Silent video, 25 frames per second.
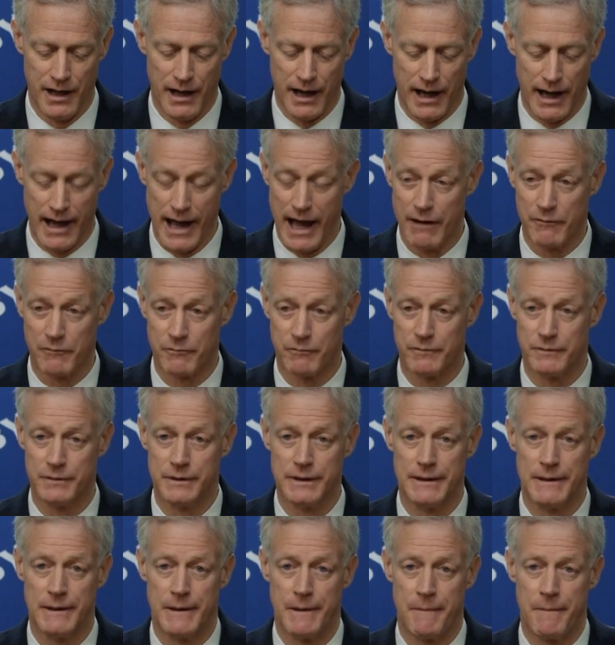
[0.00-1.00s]
I
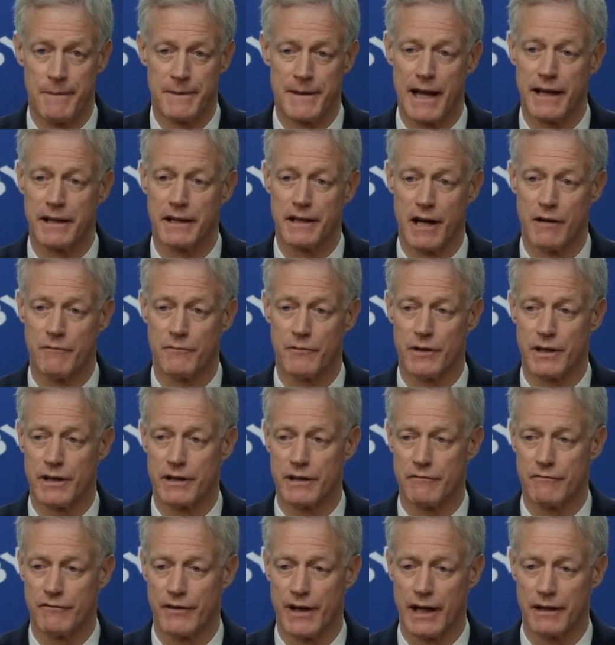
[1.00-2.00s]
take comfort
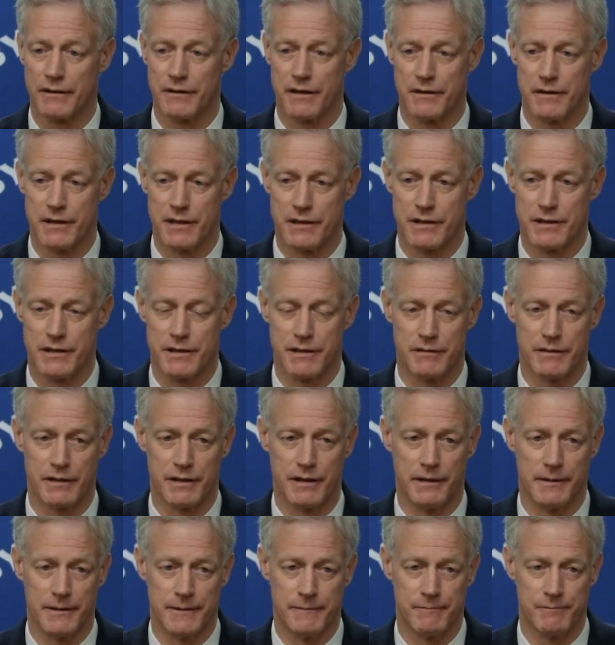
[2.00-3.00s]
in the fact that this
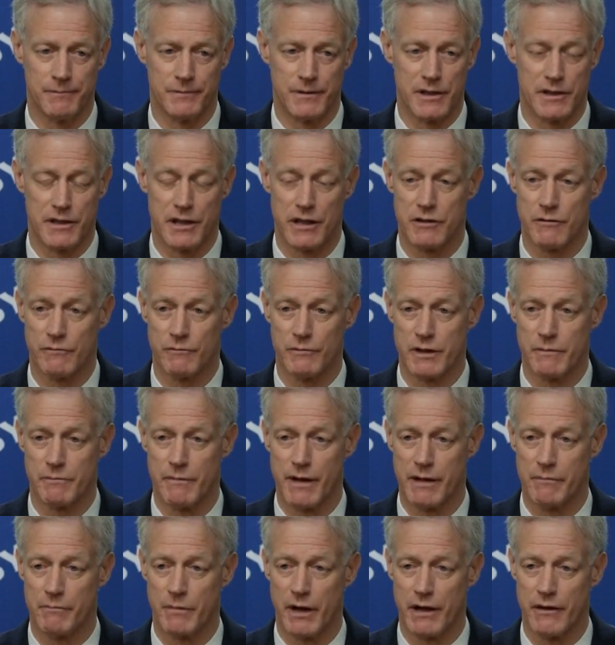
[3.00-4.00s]
decision was
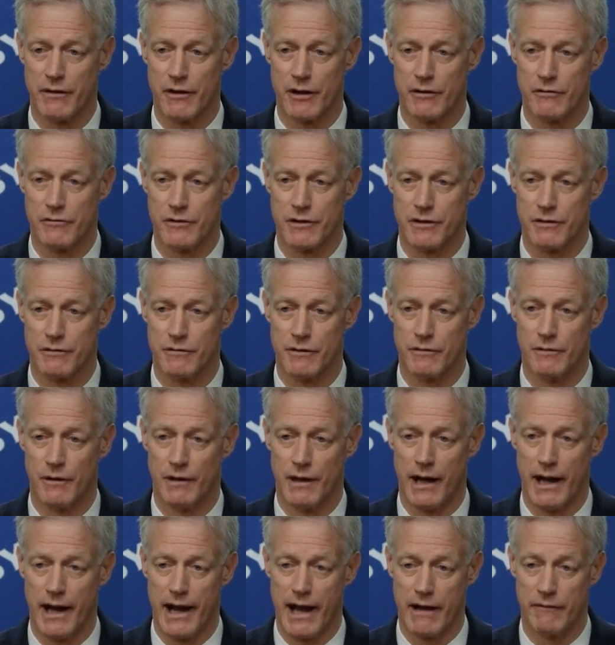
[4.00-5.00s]
made by those
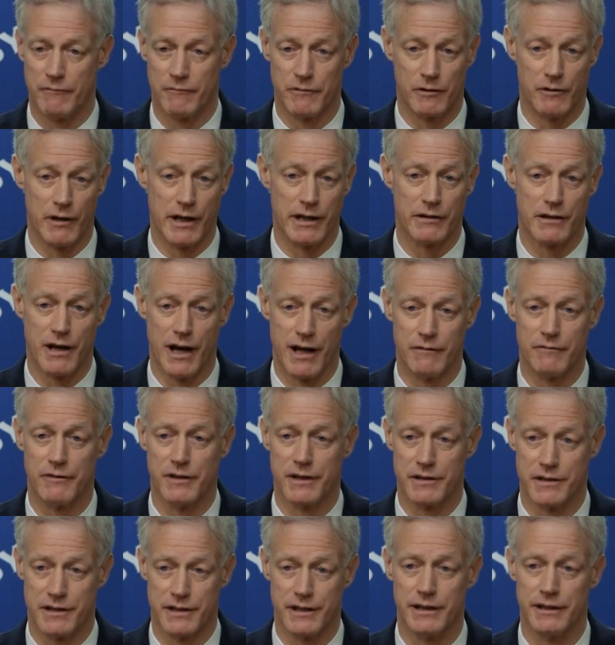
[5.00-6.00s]
who I have great
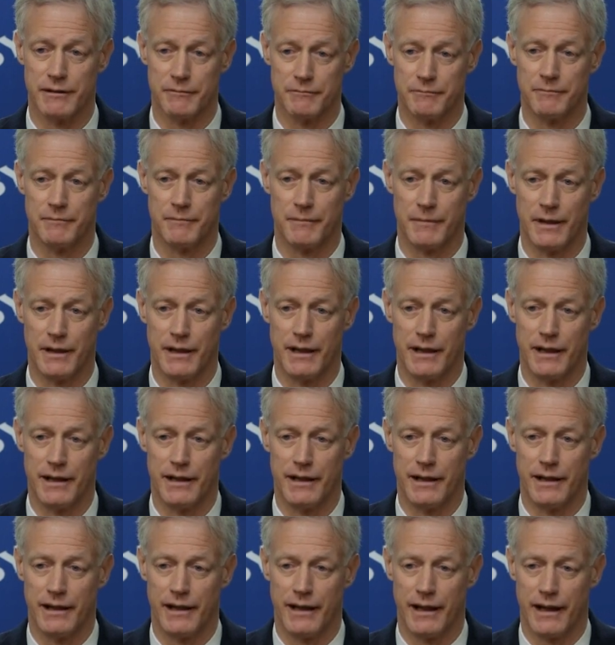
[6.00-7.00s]
confidence in.
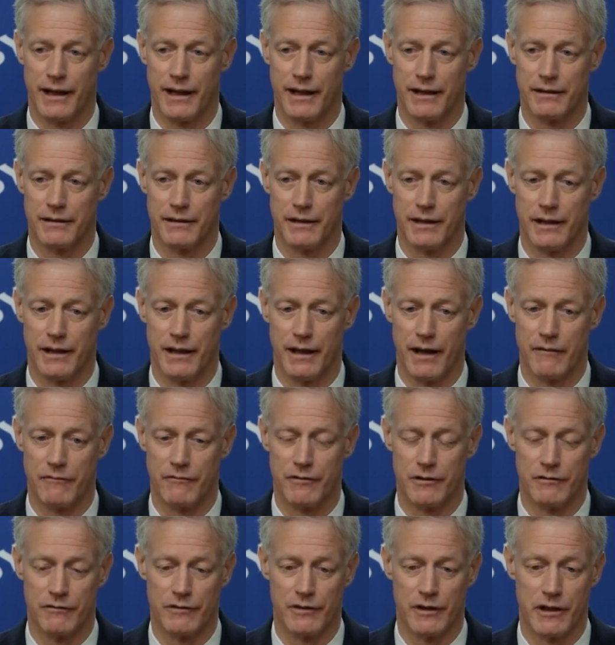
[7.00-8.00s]
And I
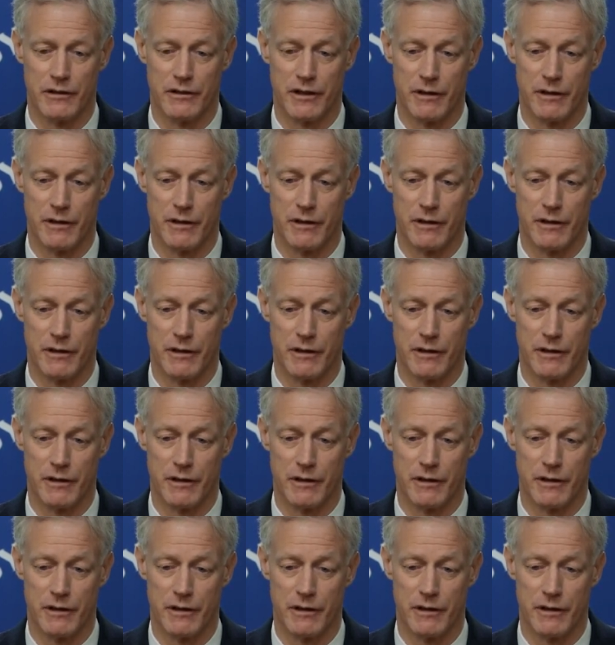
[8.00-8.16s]
feel very